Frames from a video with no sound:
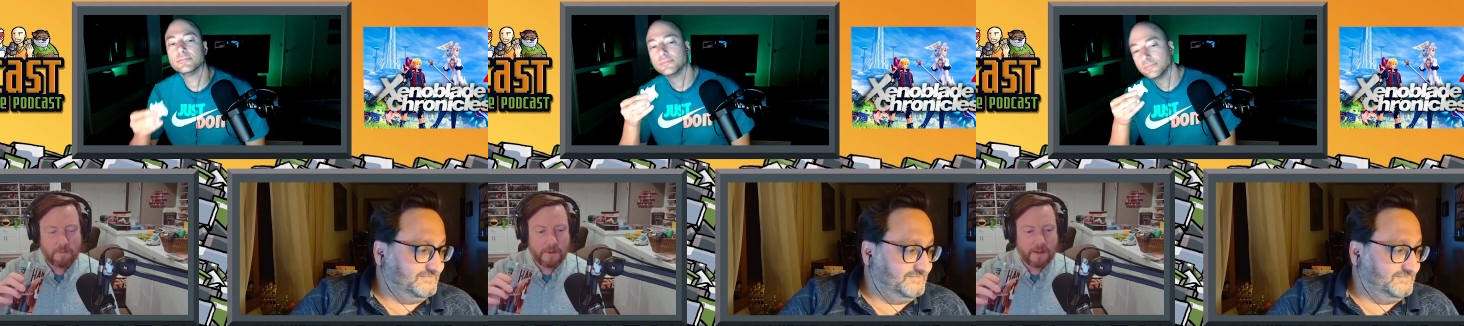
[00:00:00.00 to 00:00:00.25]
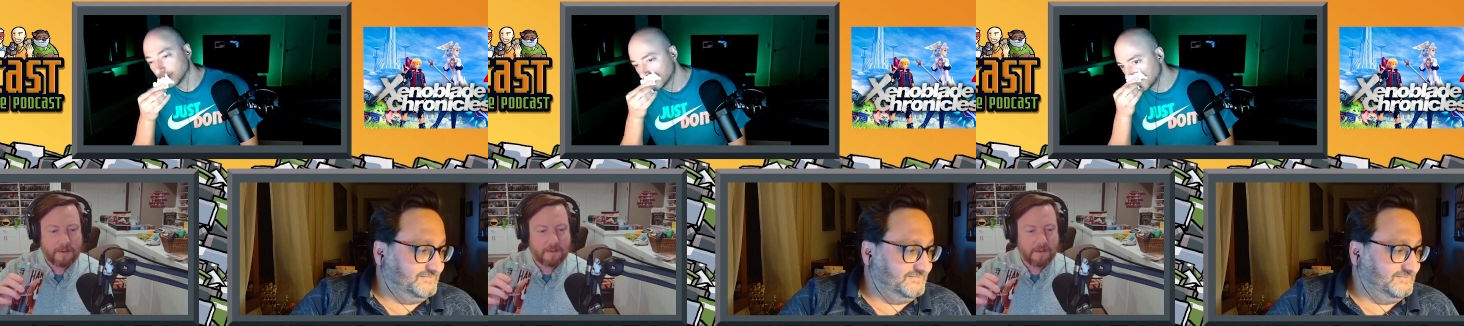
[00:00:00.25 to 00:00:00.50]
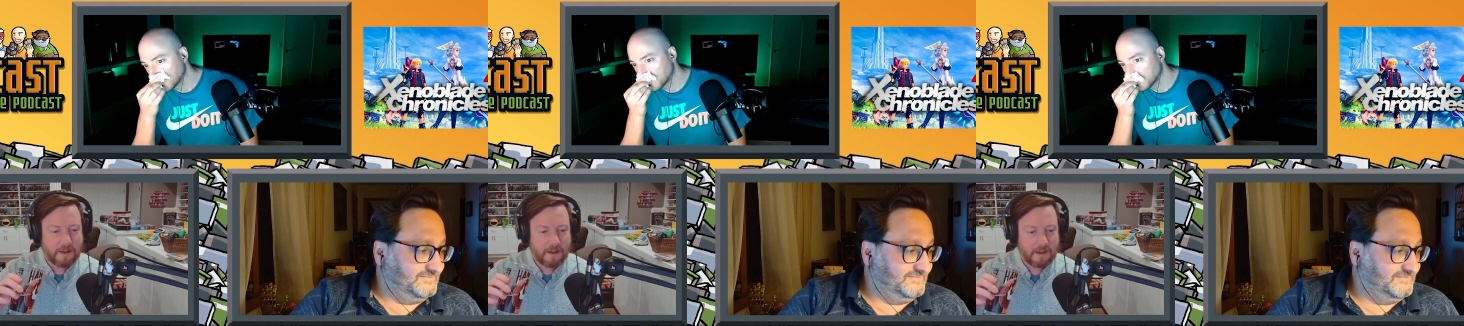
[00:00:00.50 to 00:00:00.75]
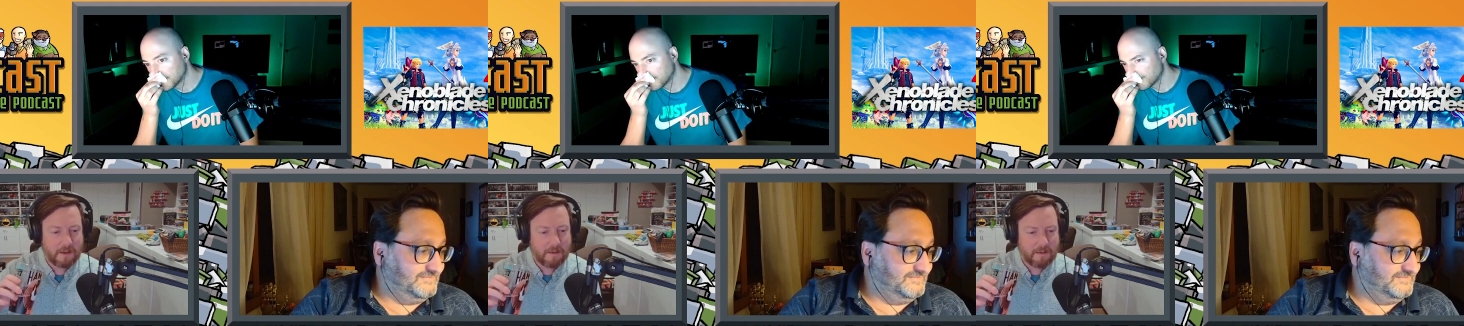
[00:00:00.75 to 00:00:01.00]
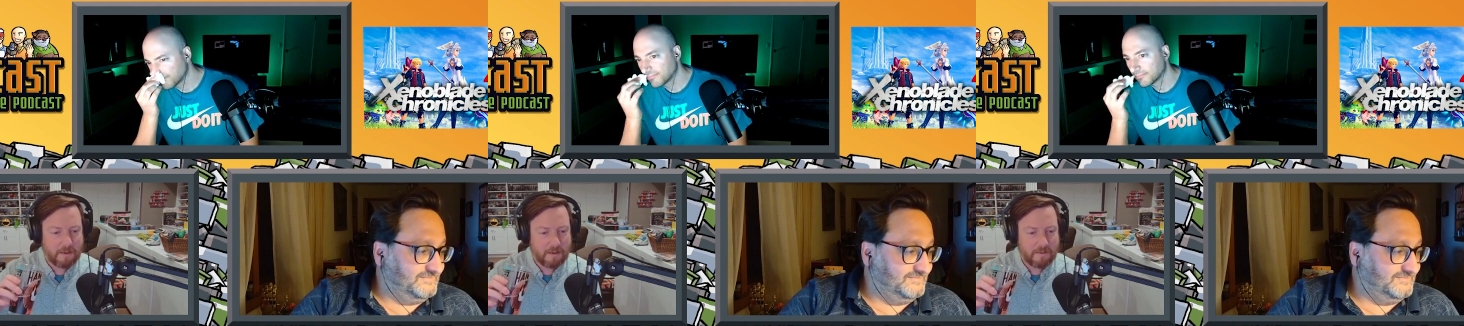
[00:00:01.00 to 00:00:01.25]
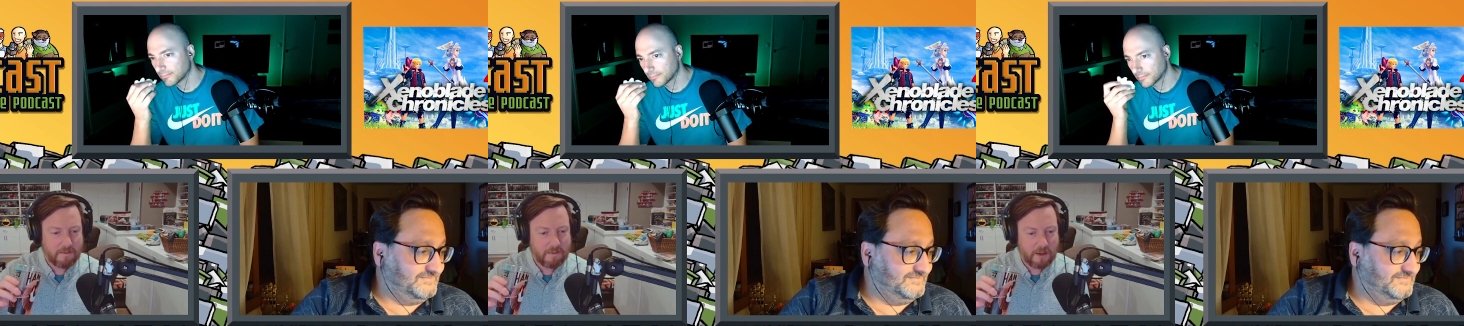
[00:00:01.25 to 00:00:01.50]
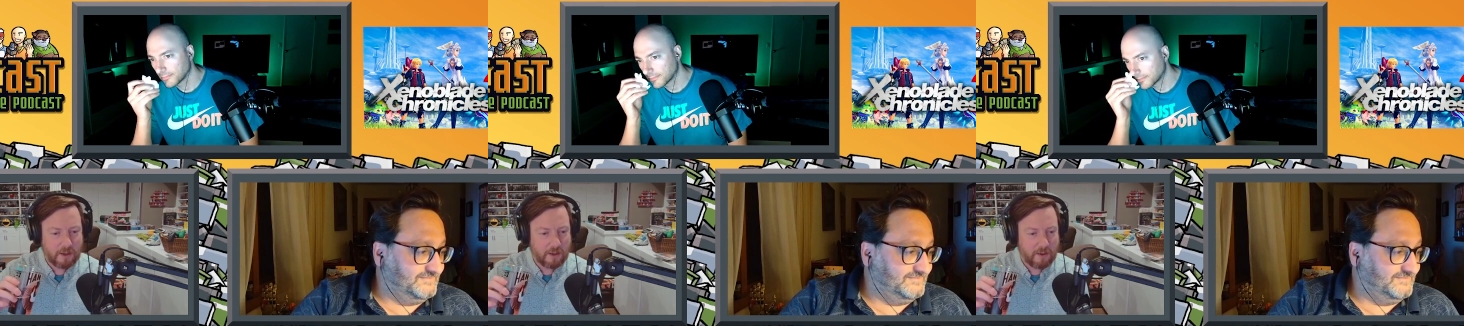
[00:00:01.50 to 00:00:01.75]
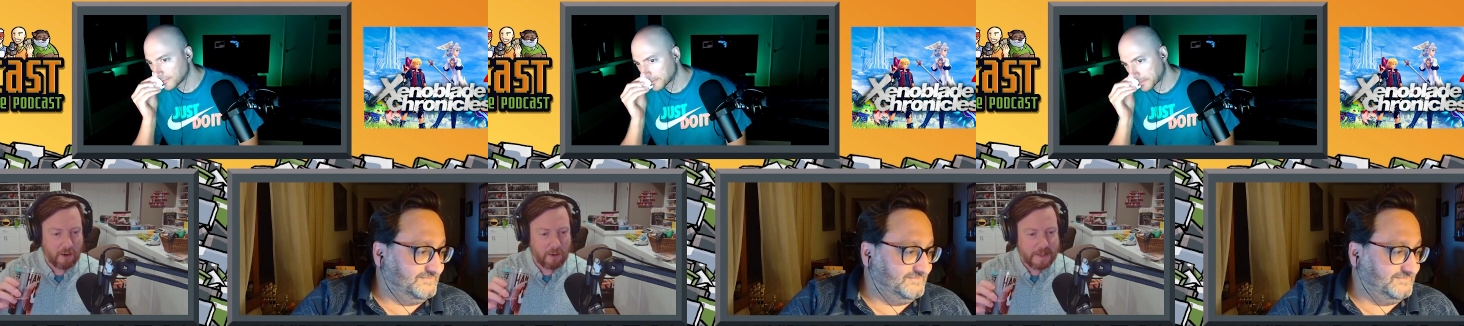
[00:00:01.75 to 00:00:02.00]
Speaker 1: but uh, they're
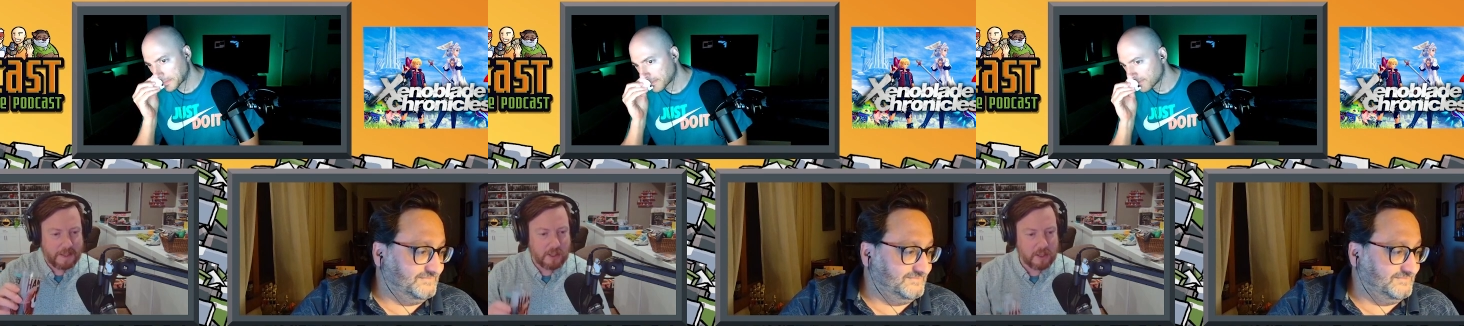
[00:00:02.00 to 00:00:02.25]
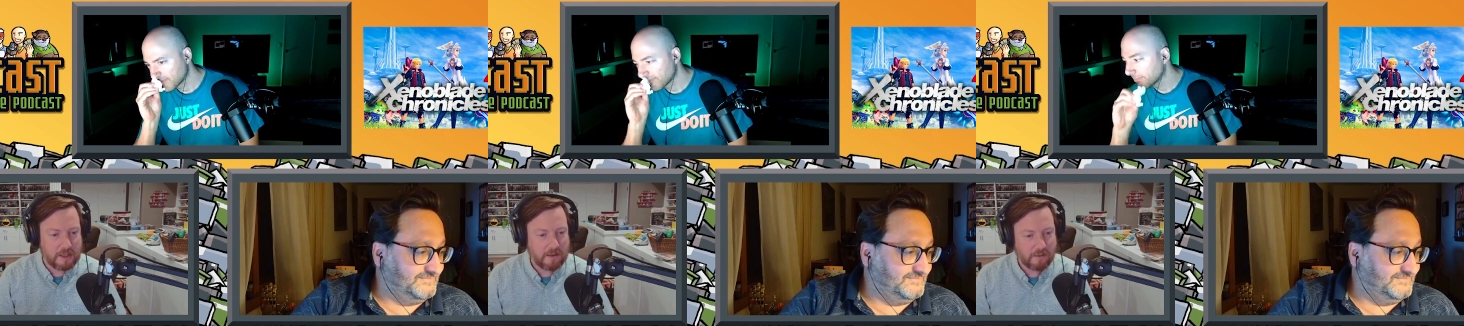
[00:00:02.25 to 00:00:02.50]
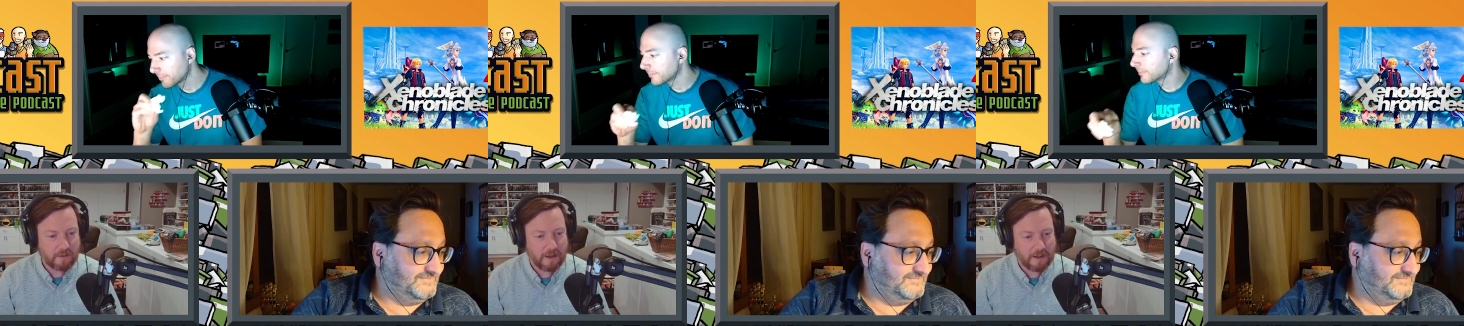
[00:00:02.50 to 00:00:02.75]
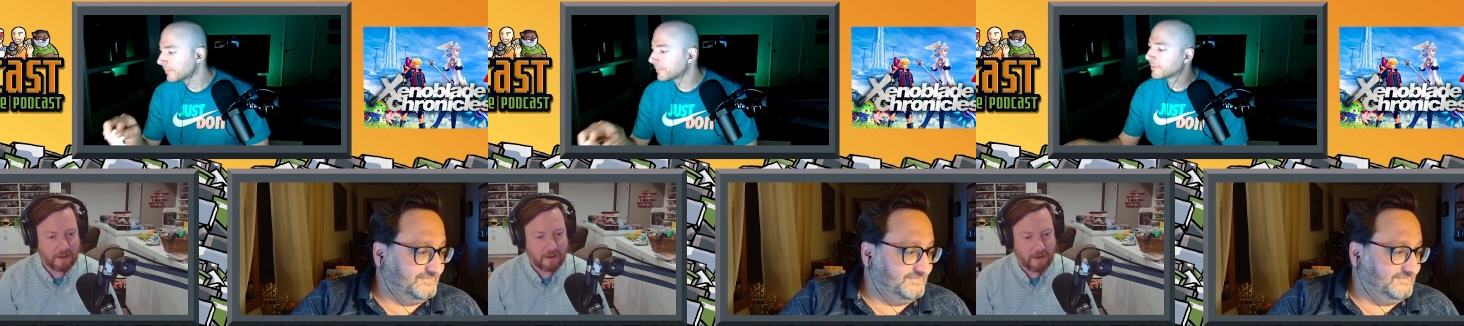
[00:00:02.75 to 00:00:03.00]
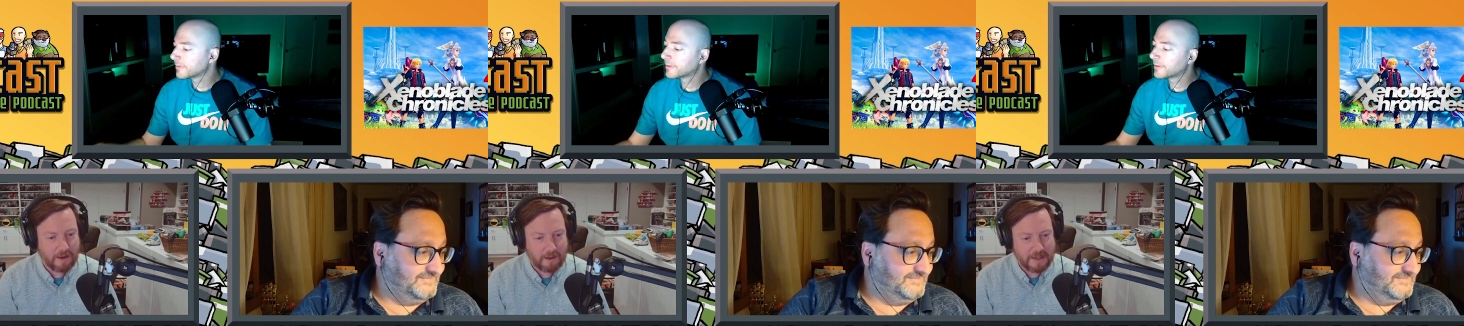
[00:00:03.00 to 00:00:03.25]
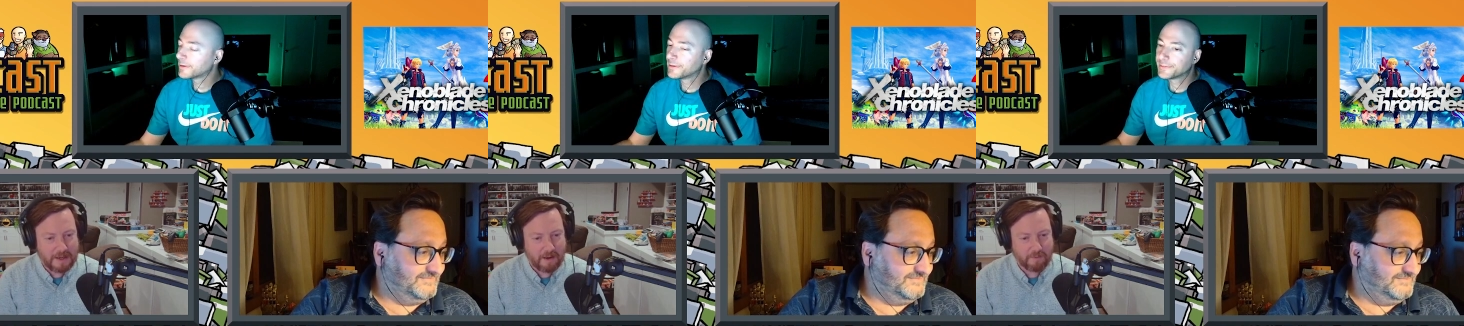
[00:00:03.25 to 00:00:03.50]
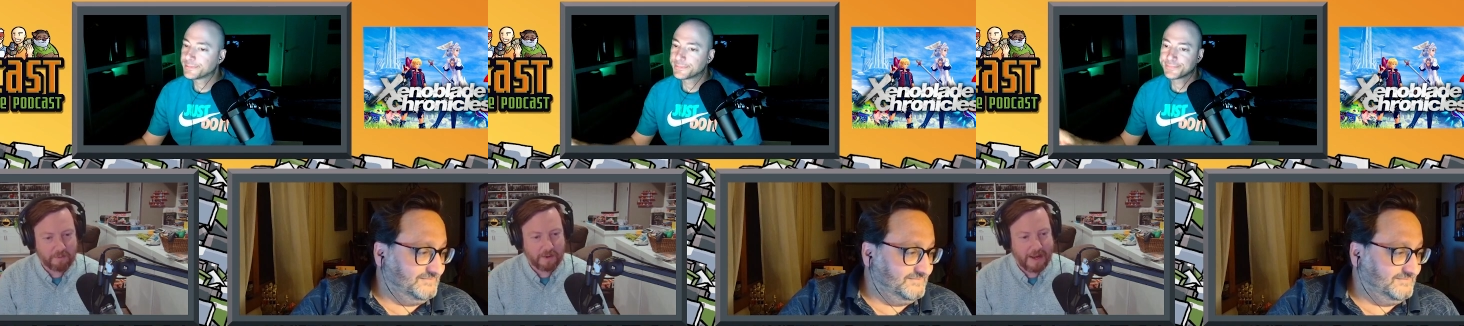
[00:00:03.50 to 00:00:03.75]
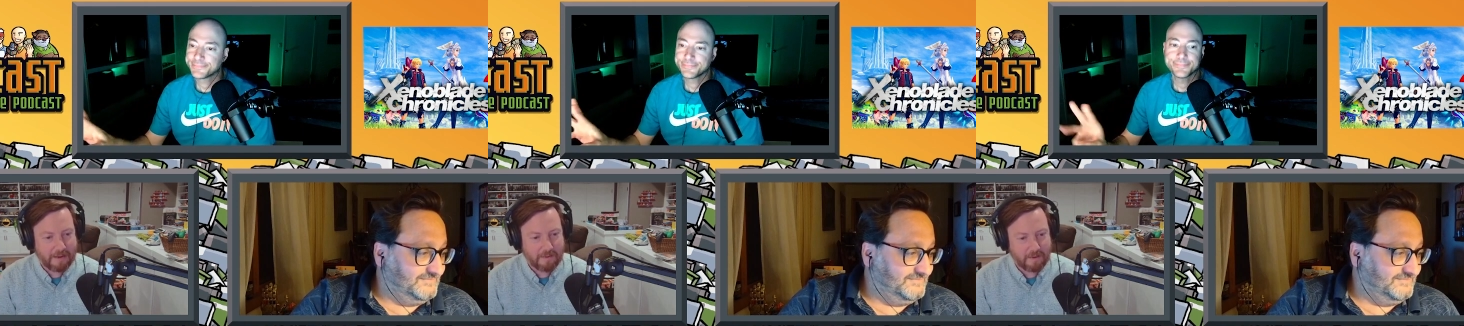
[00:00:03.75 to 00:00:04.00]
good R P Gs. I could, I could be down for
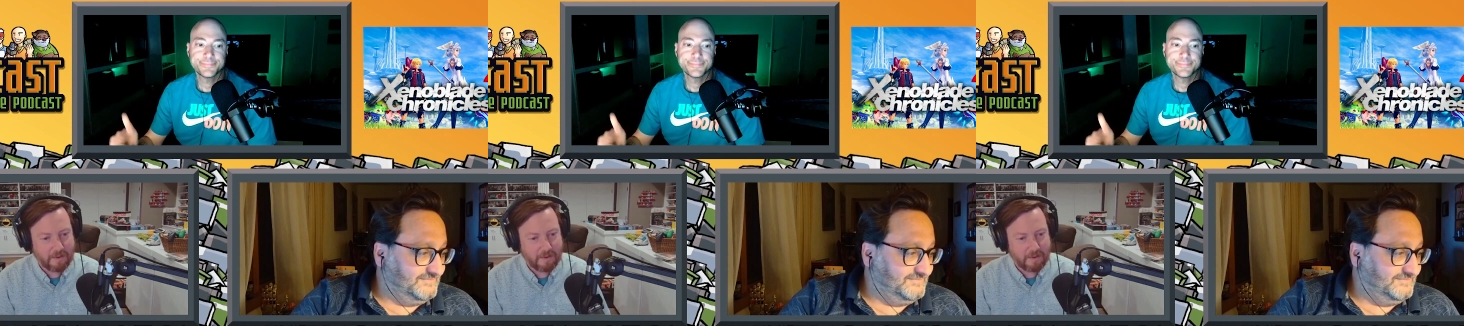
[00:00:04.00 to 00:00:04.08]
that.